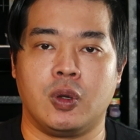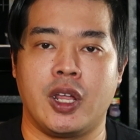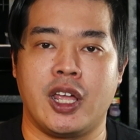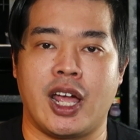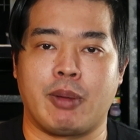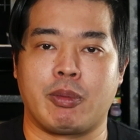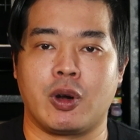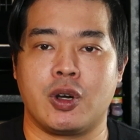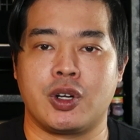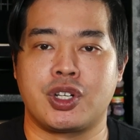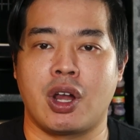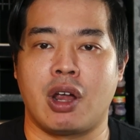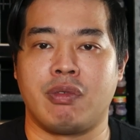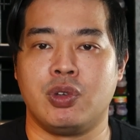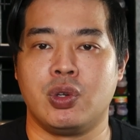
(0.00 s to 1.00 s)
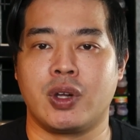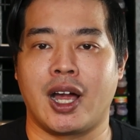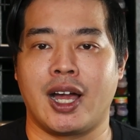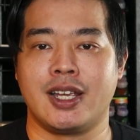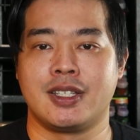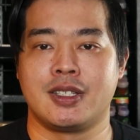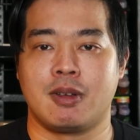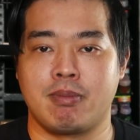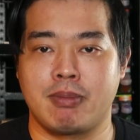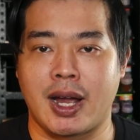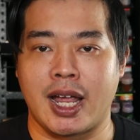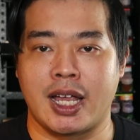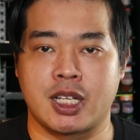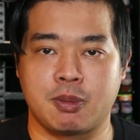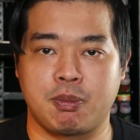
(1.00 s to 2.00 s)
Today, I'm going to share with you guys
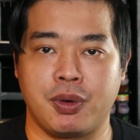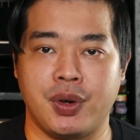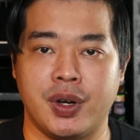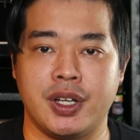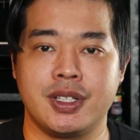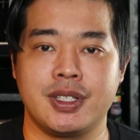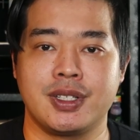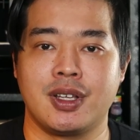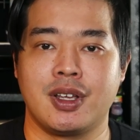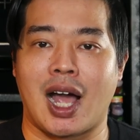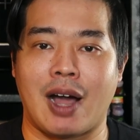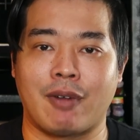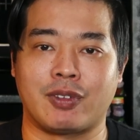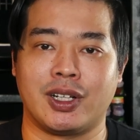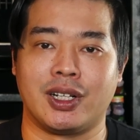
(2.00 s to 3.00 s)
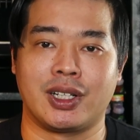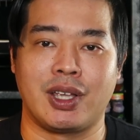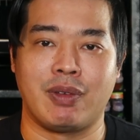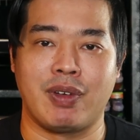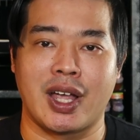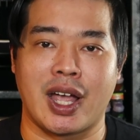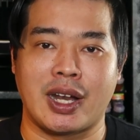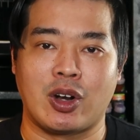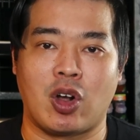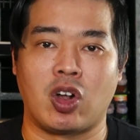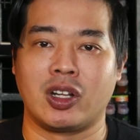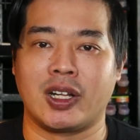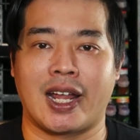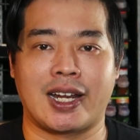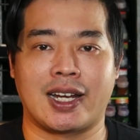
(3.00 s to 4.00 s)
my experience after giving an
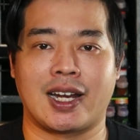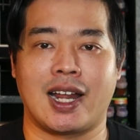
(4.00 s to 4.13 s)
online